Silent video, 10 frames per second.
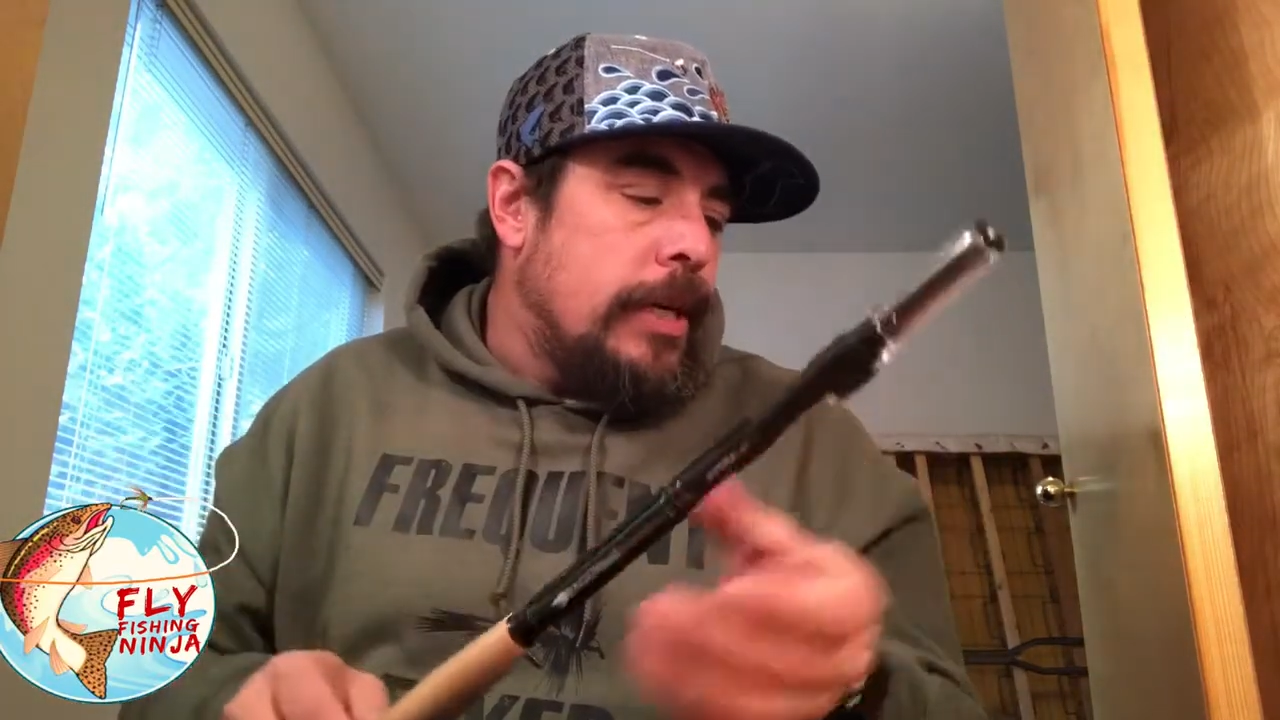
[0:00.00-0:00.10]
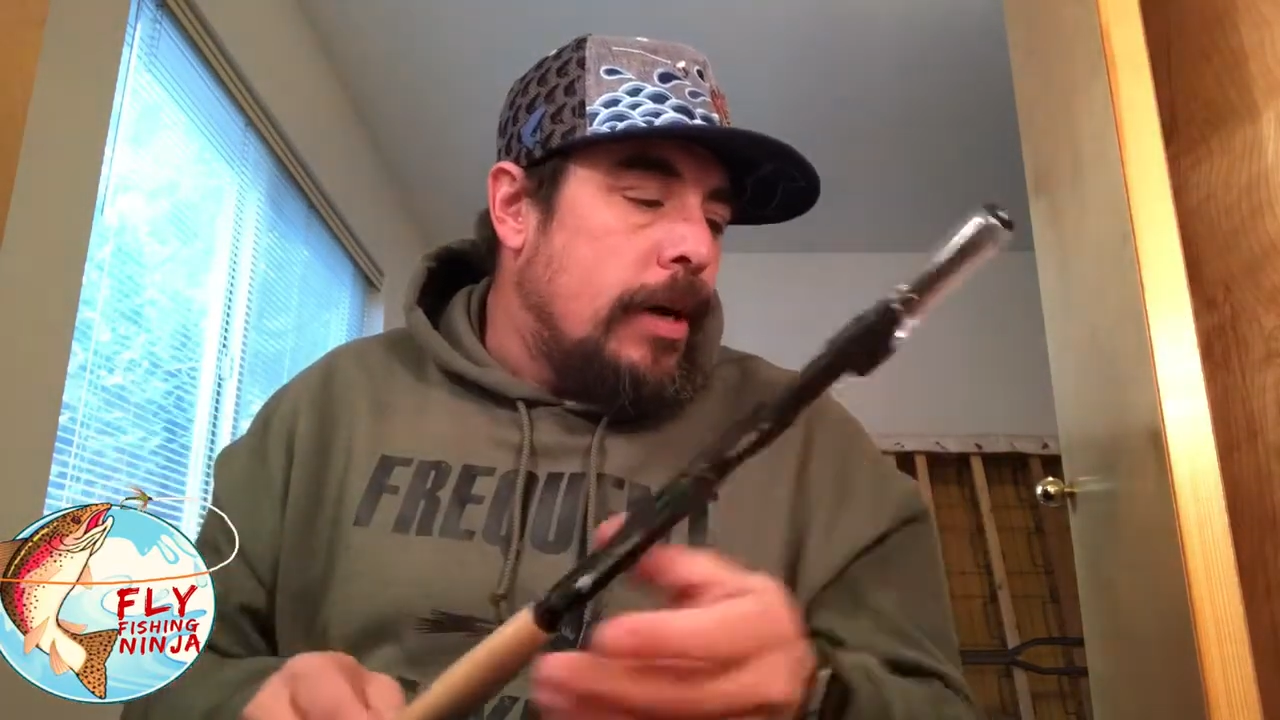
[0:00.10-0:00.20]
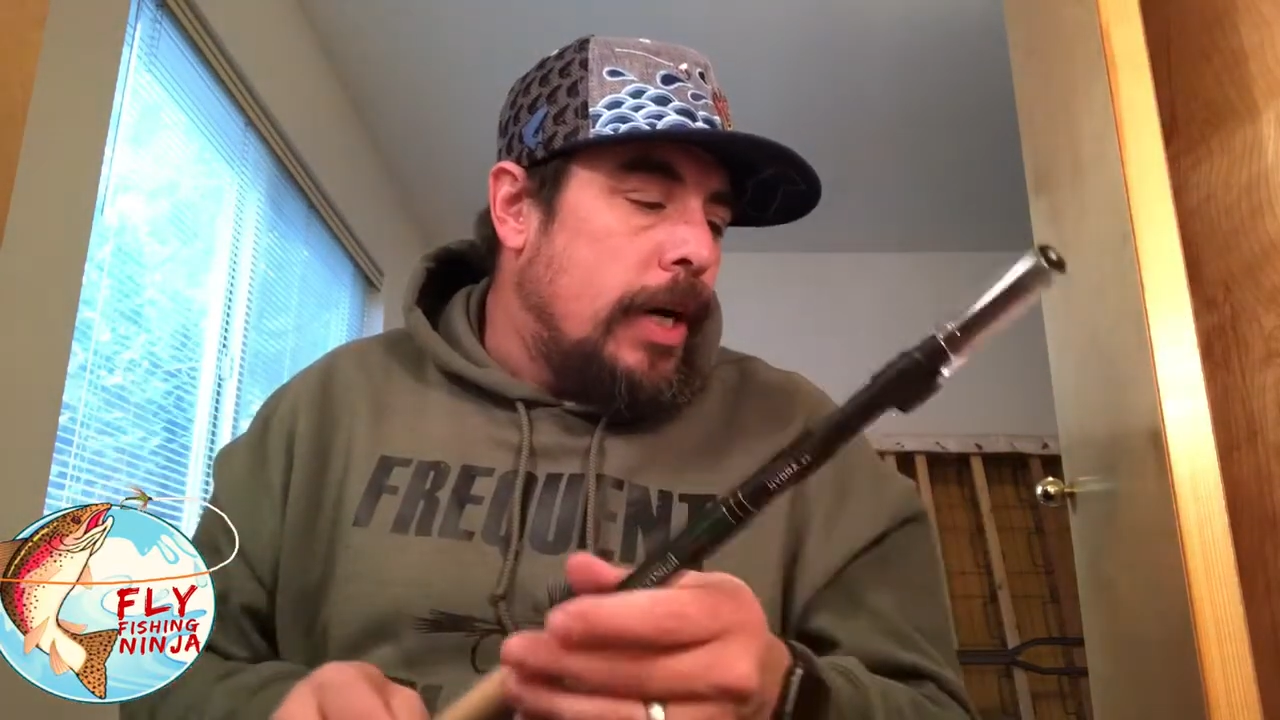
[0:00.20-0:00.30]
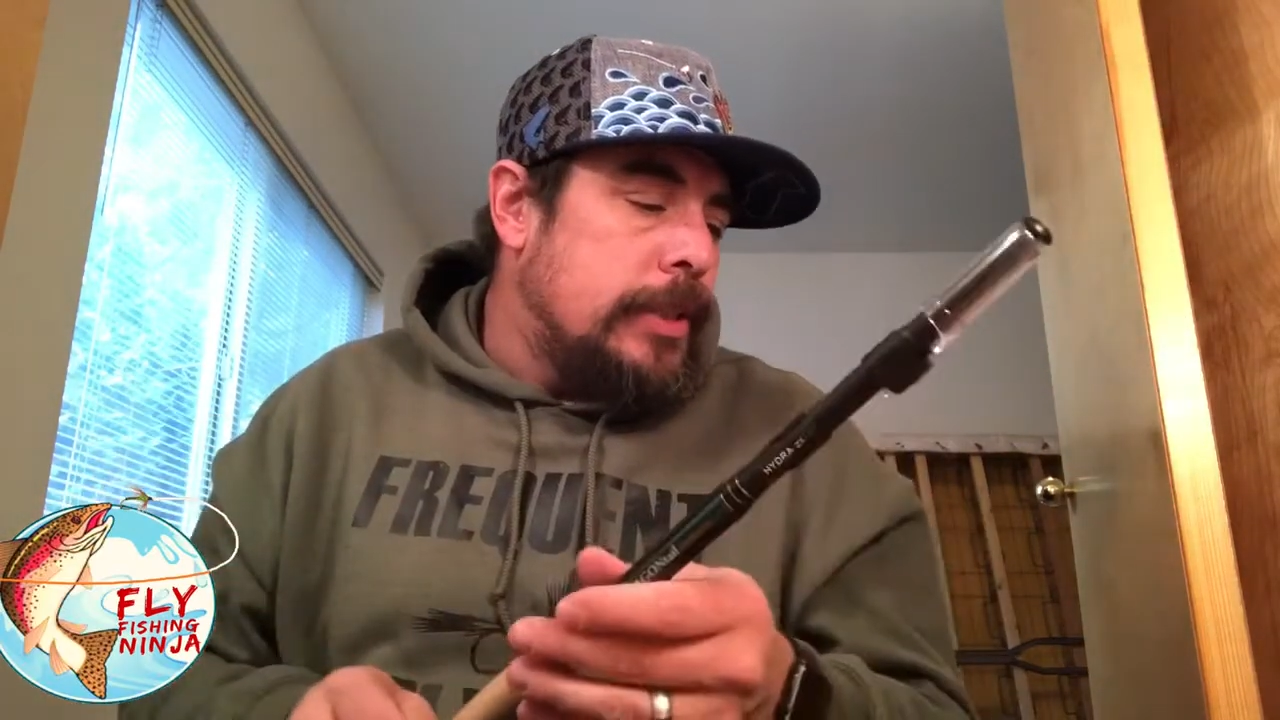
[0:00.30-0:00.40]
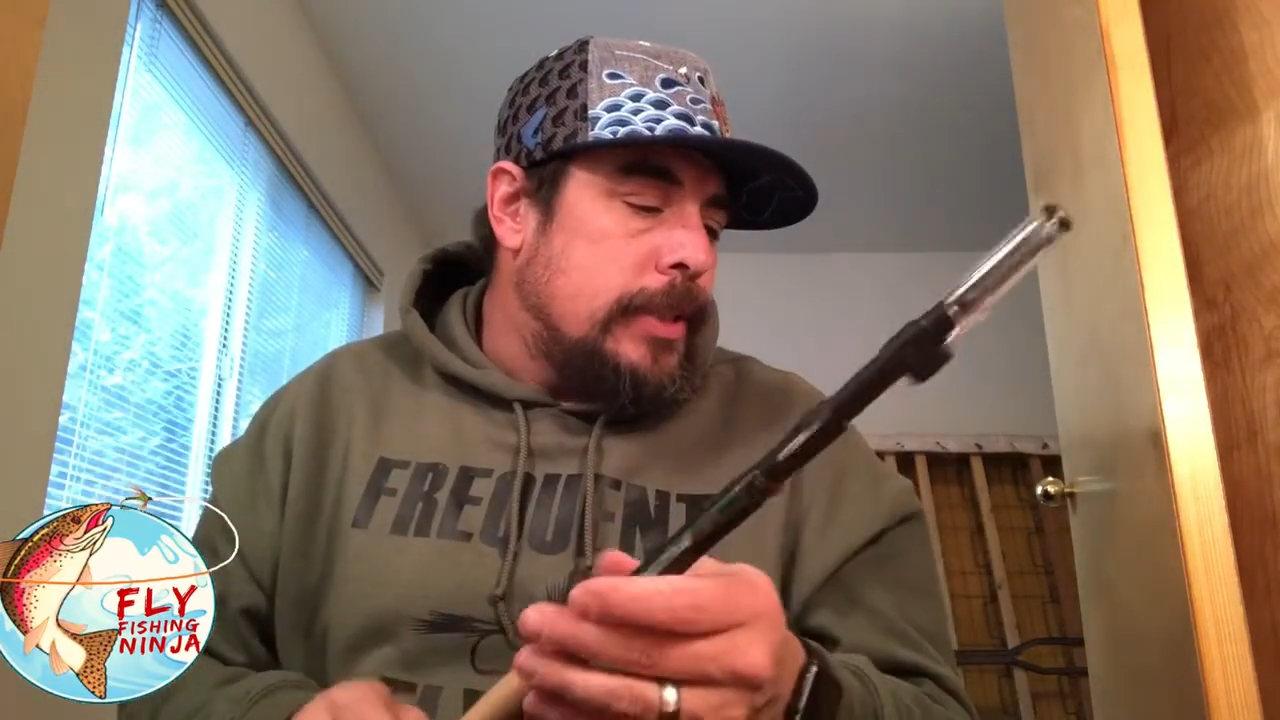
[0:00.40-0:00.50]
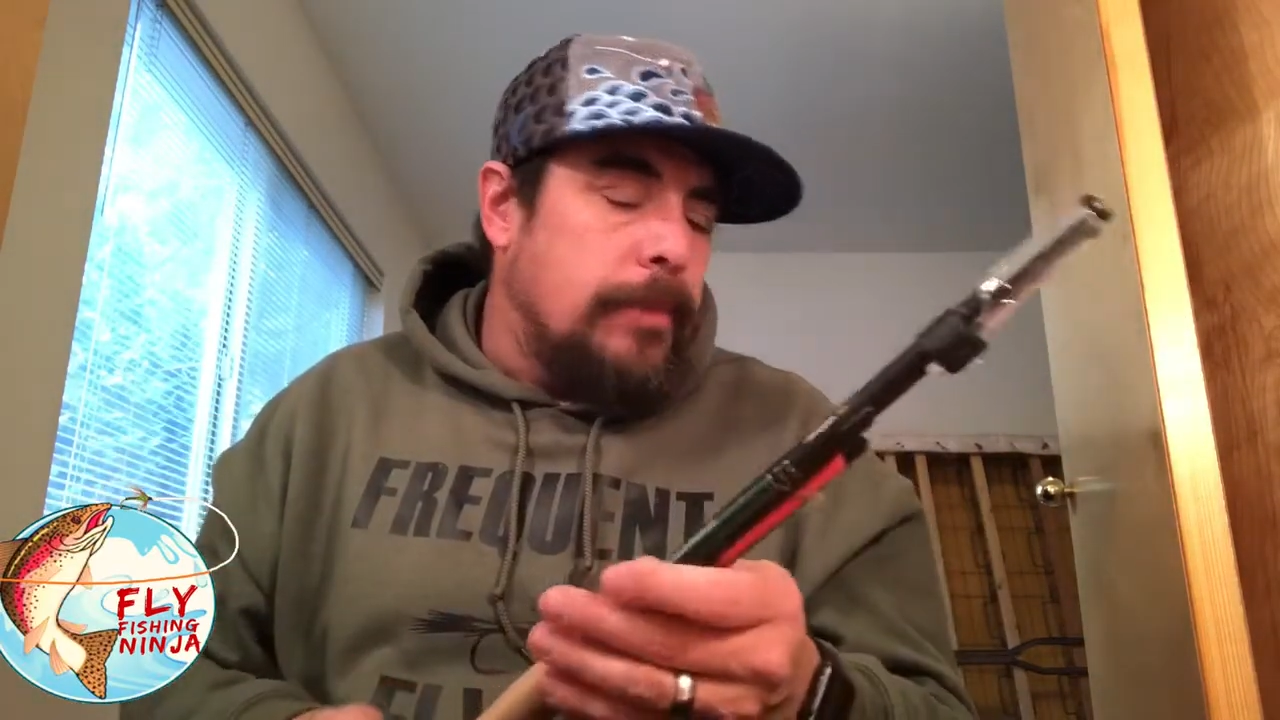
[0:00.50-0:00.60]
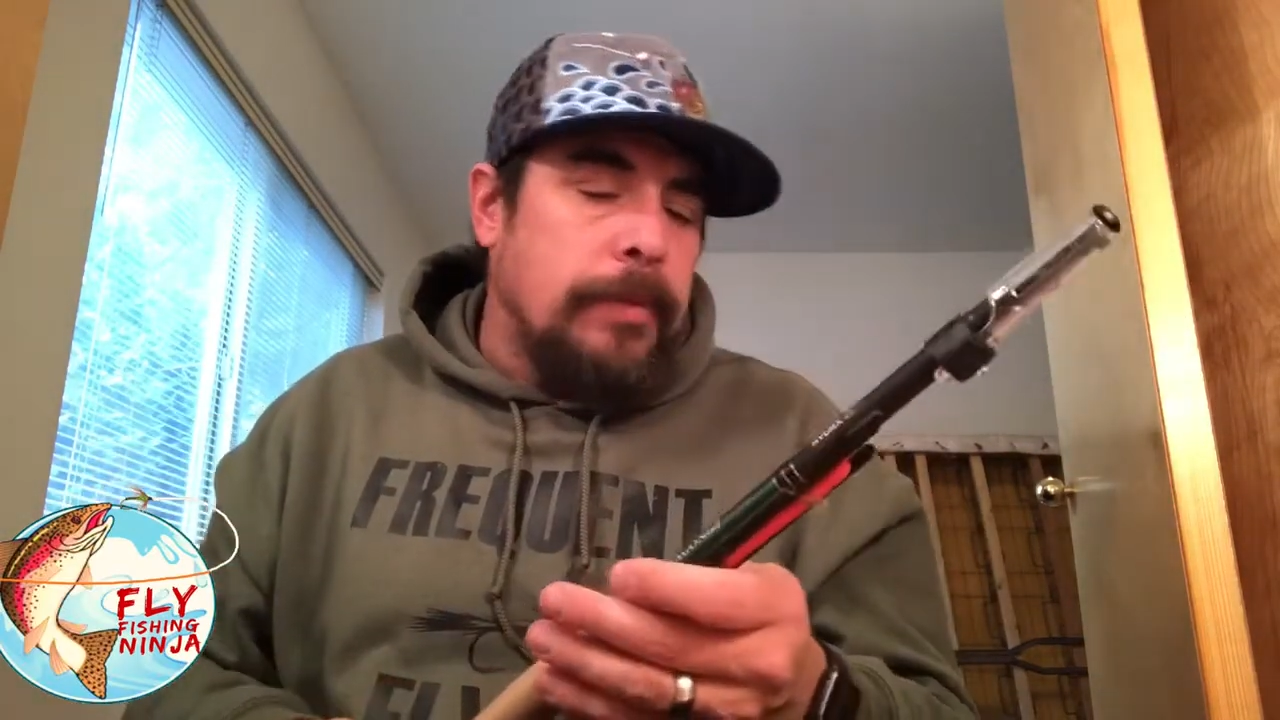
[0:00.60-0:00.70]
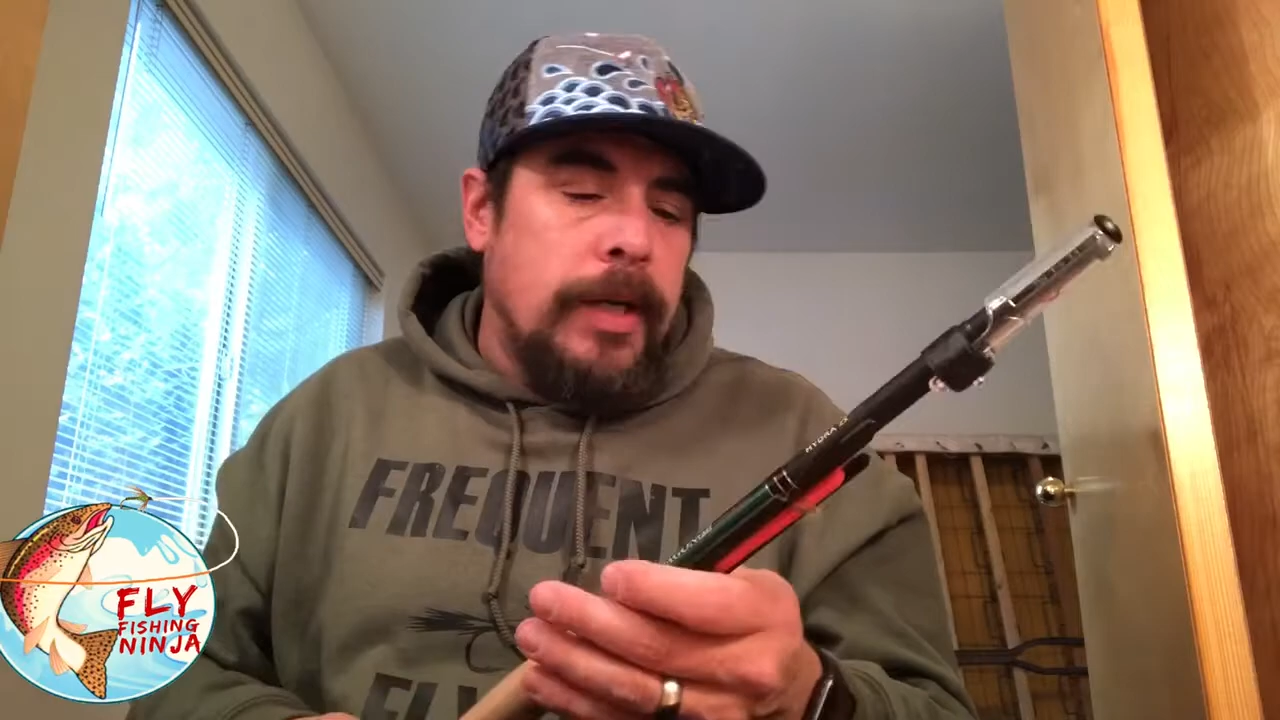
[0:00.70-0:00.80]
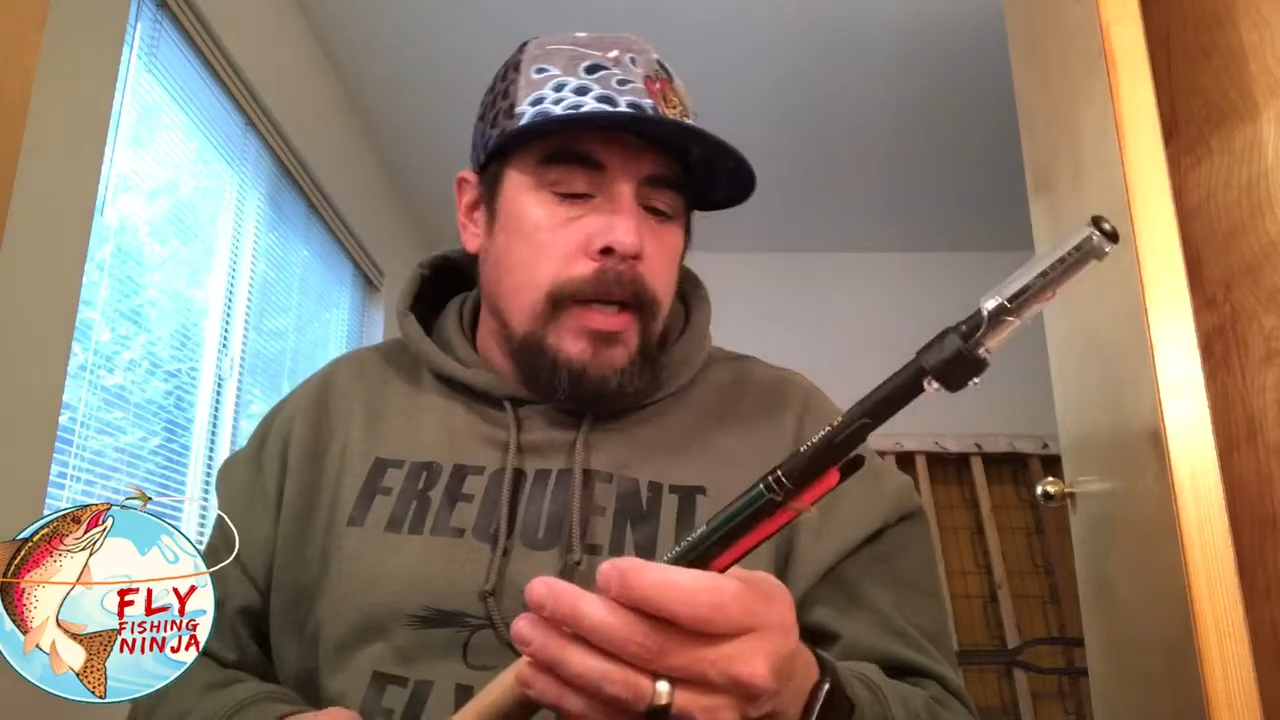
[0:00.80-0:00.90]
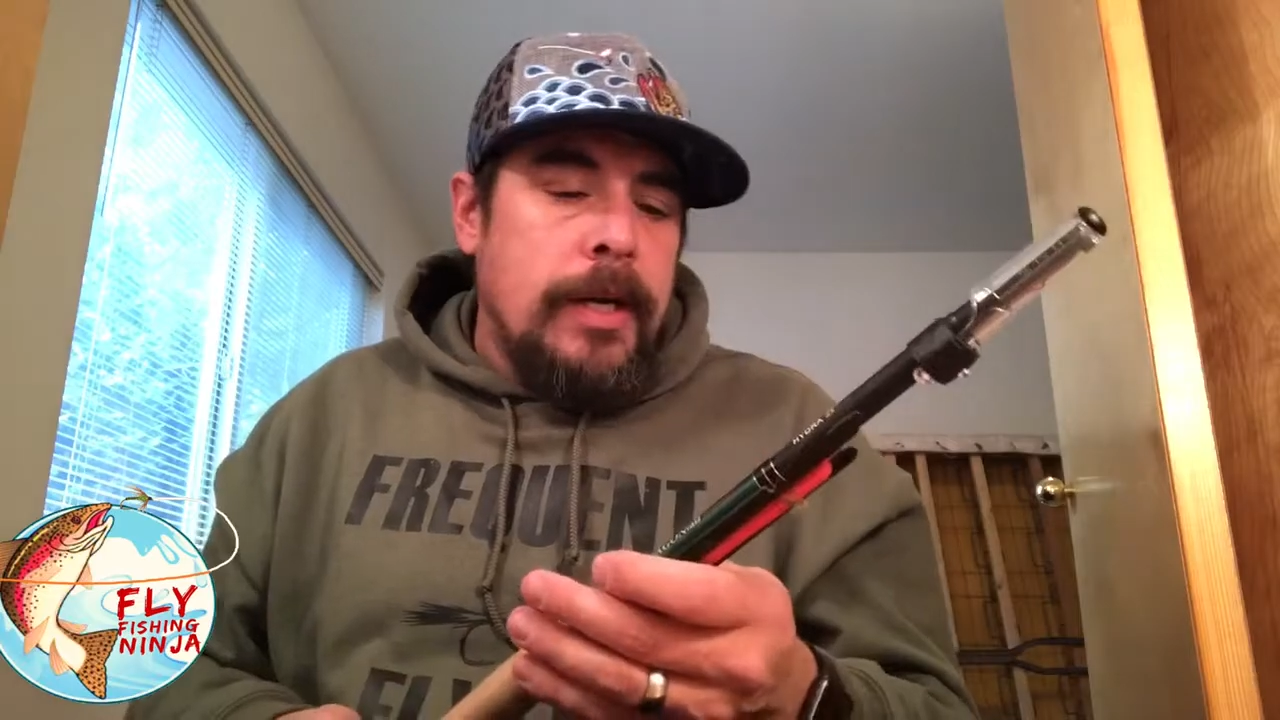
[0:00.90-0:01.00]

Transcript: awesome.